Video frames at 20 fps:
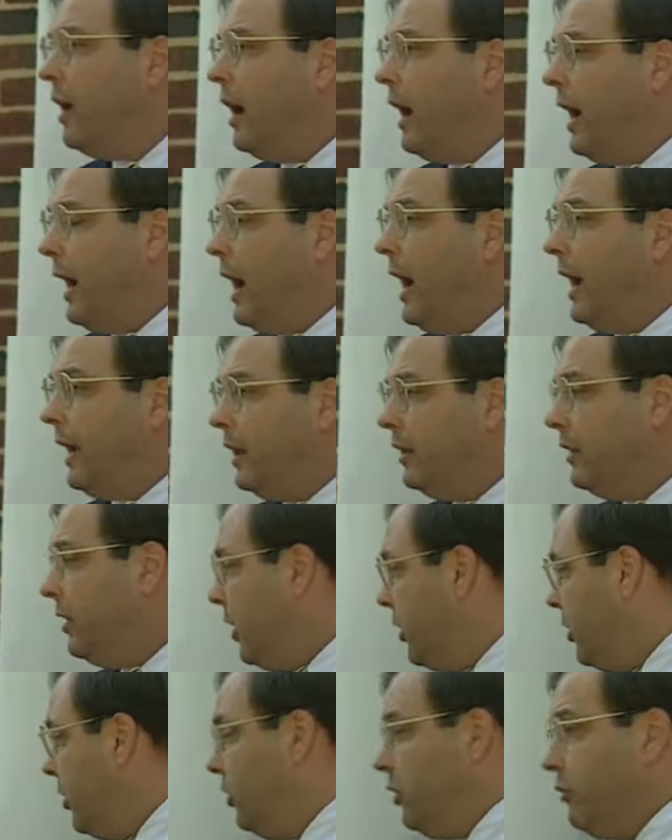I, I can
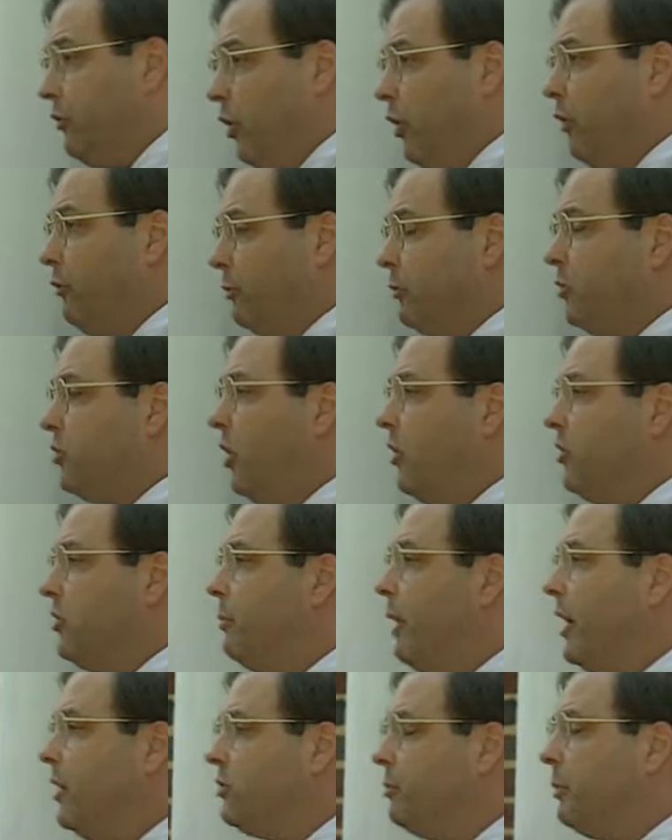tell you, you've heard from
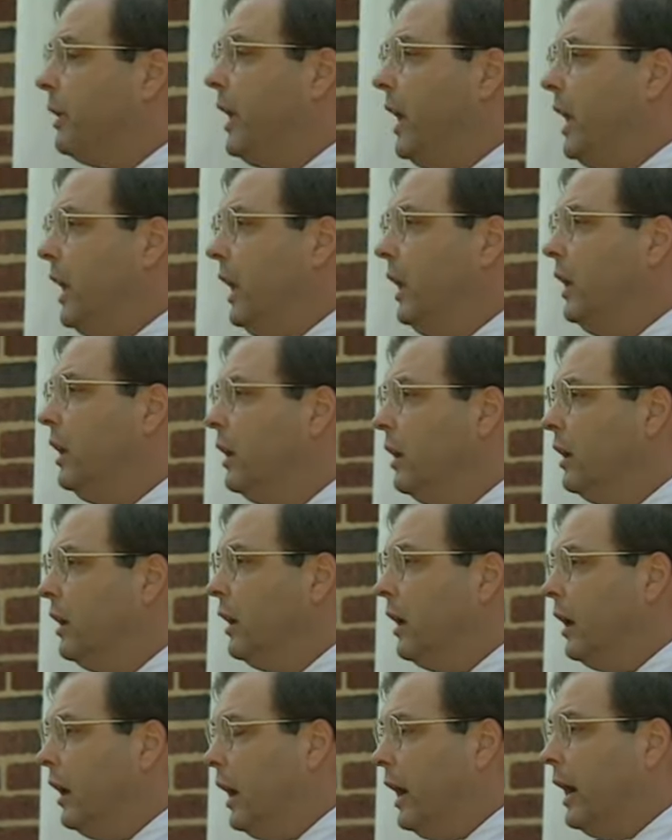Sergeant Major McKinney.
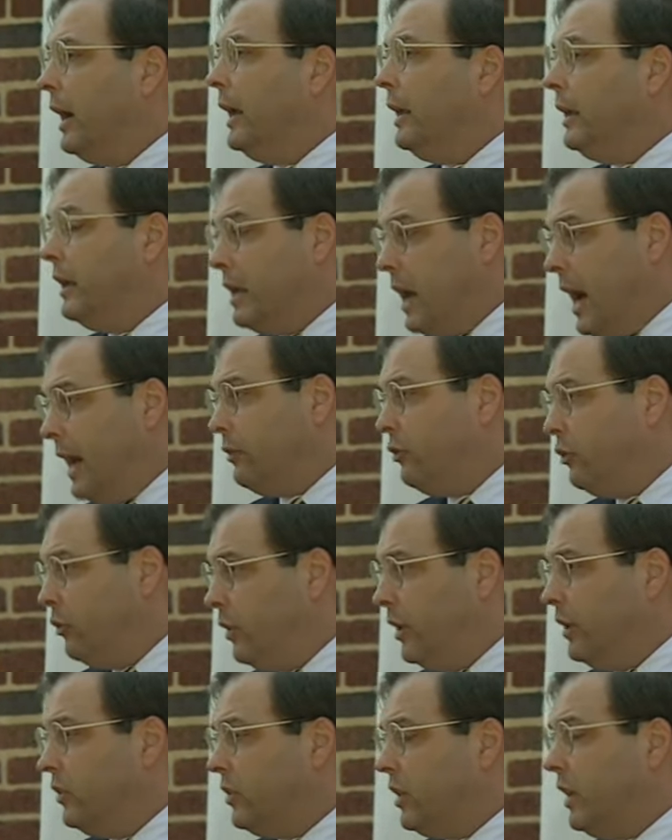Uh, he did not
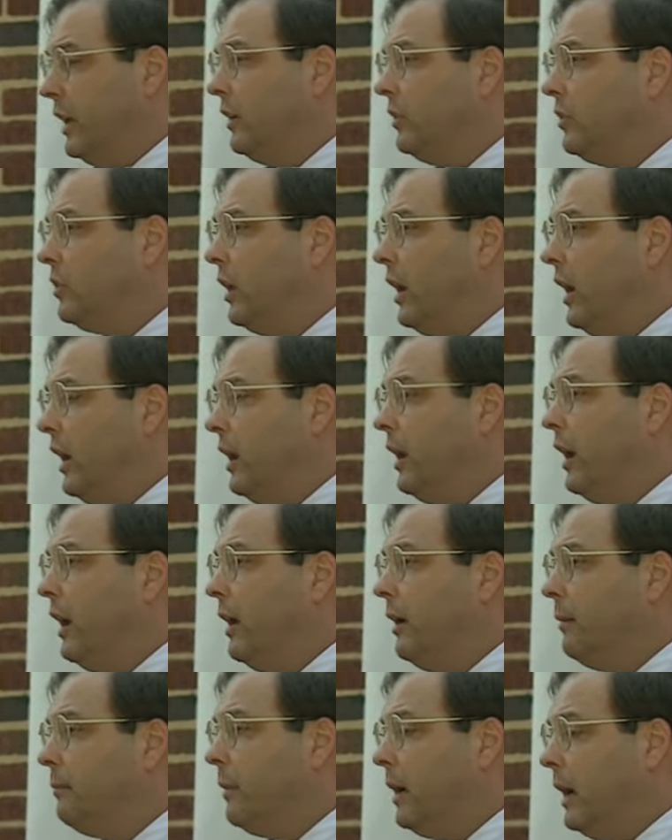do these things, and
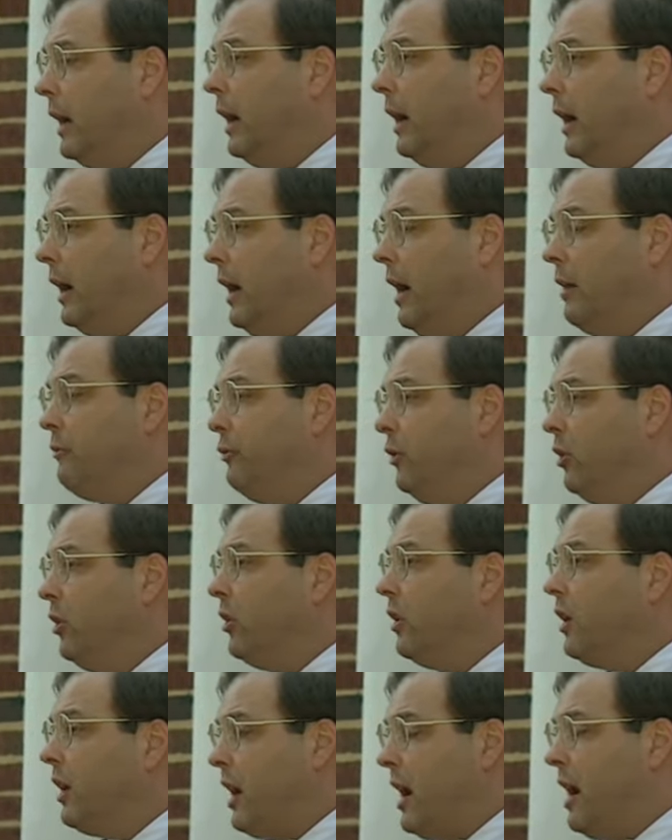uh, I
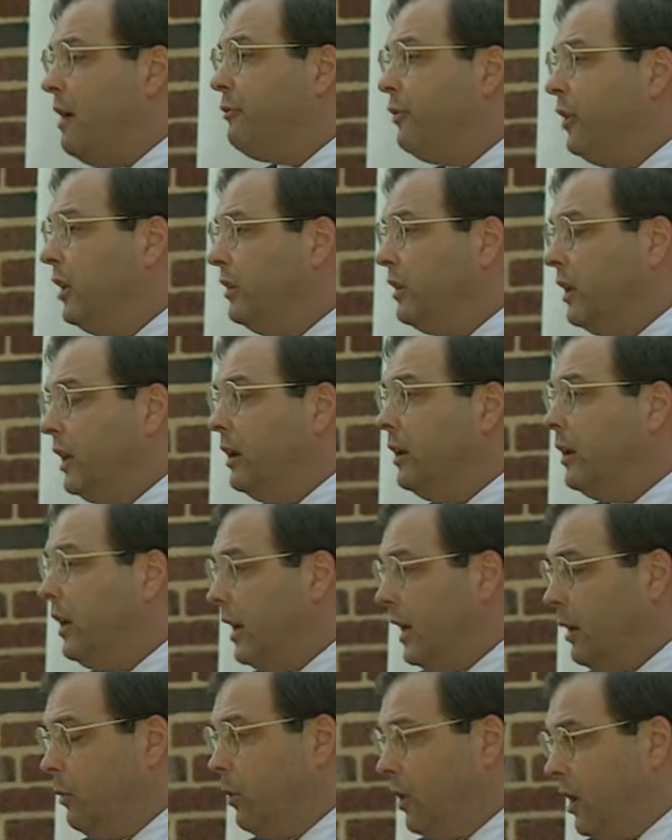feel confident that
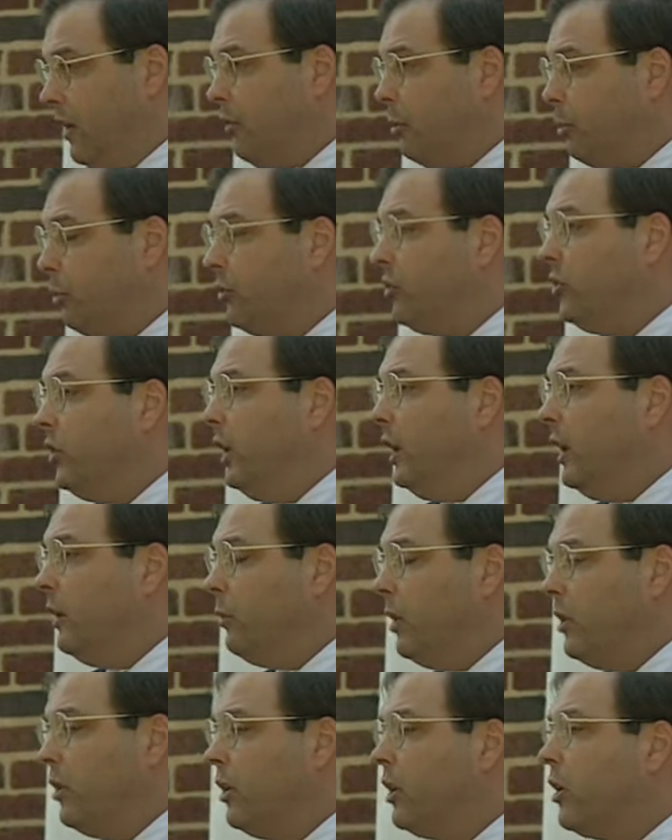at whatever
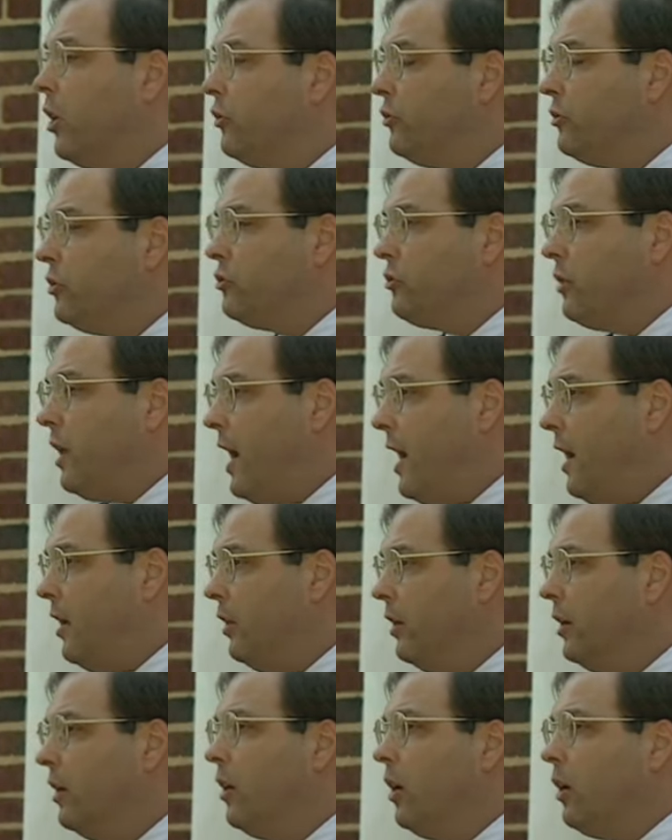proceeding, whether it goes to
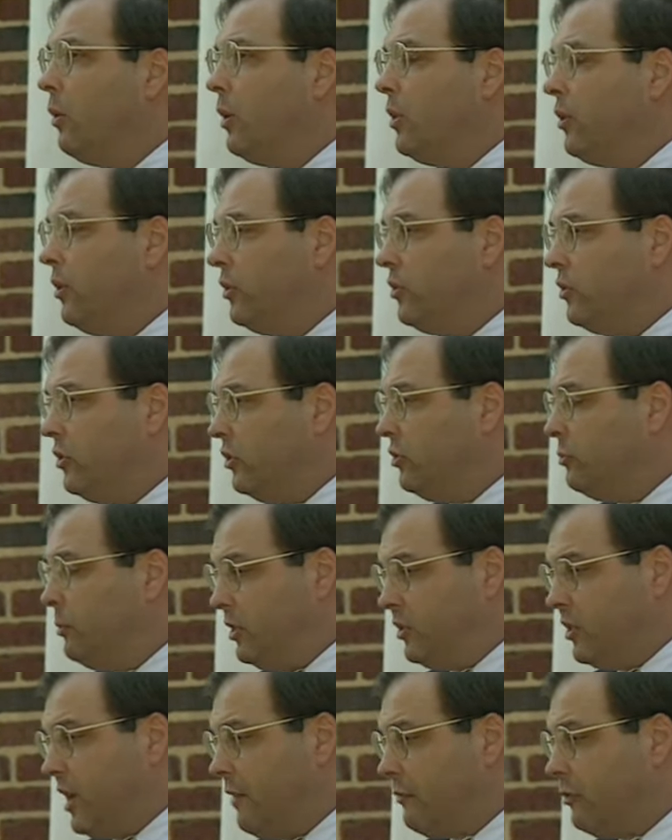trial or whether it's
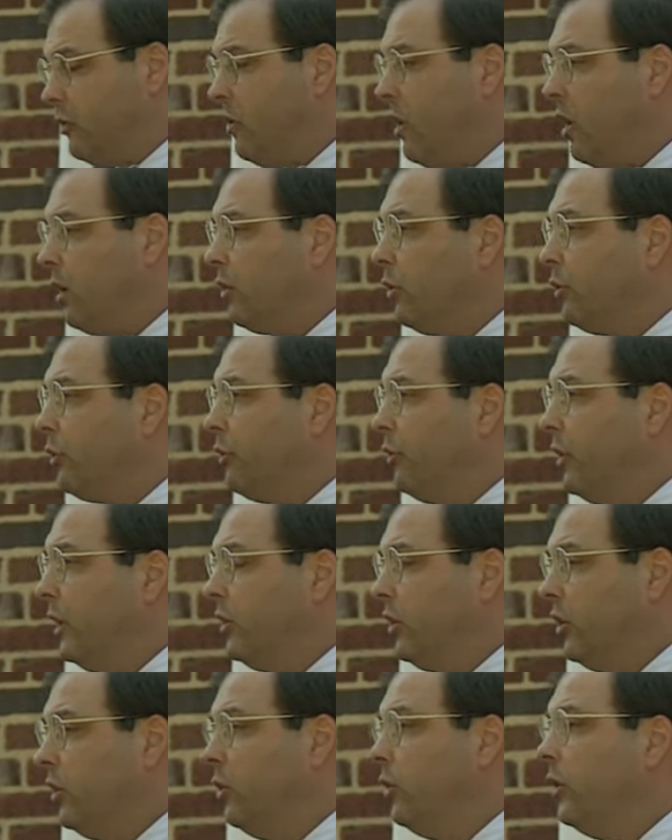dismissed after an Article
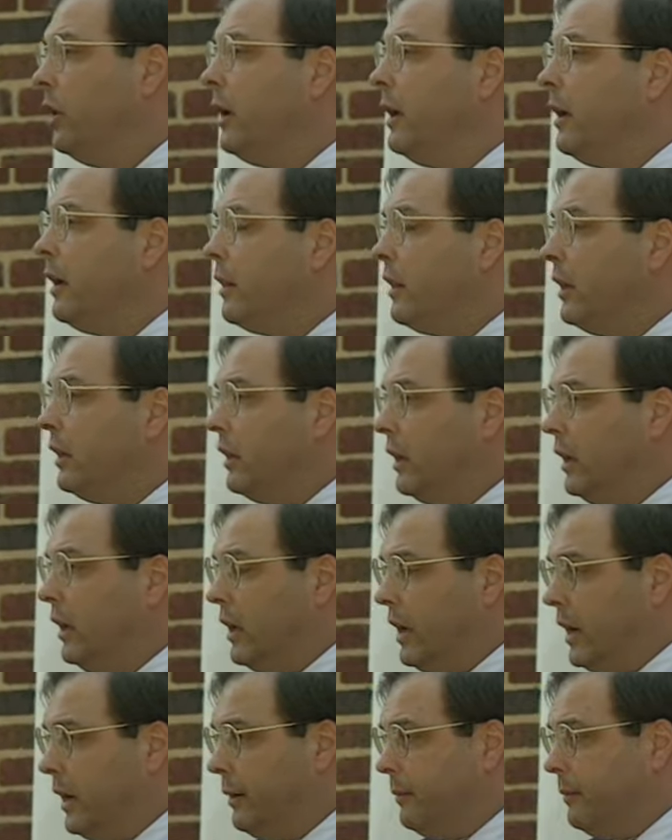thirty-two, that
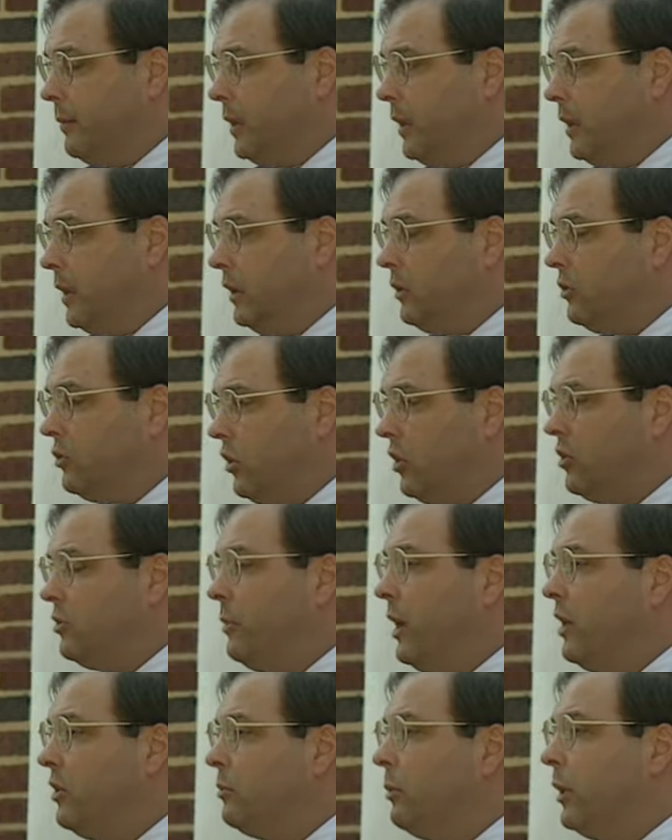the uh, that
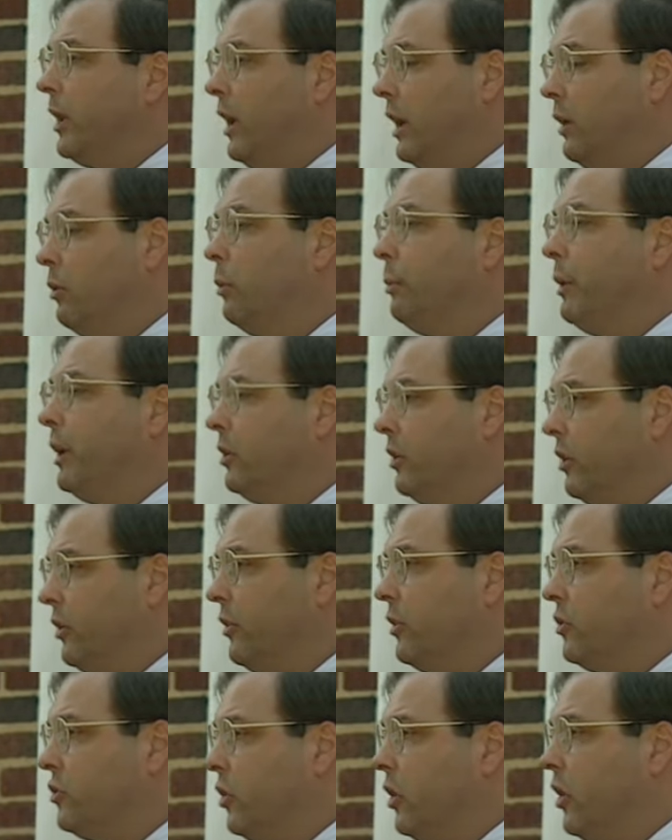Sergeant Major McKinney will be
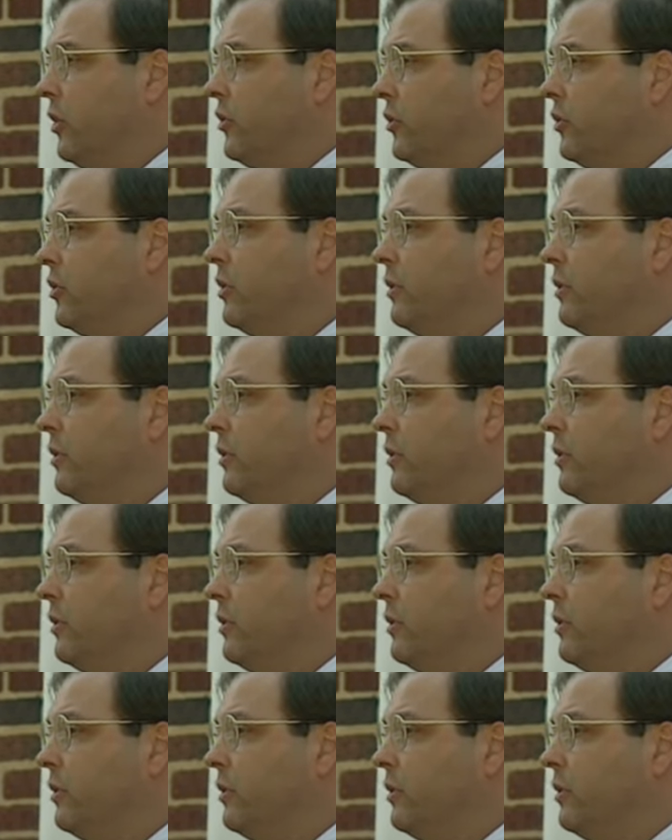clear to the charges.